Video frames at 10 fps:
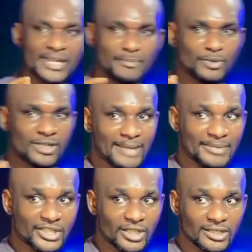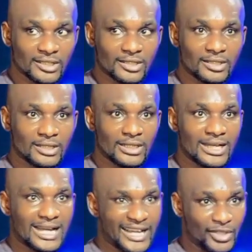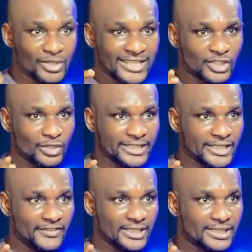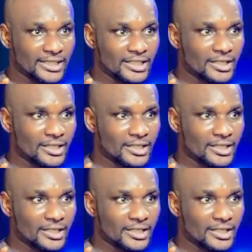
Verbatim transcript: I make a proclamation? Are you ready to receive it?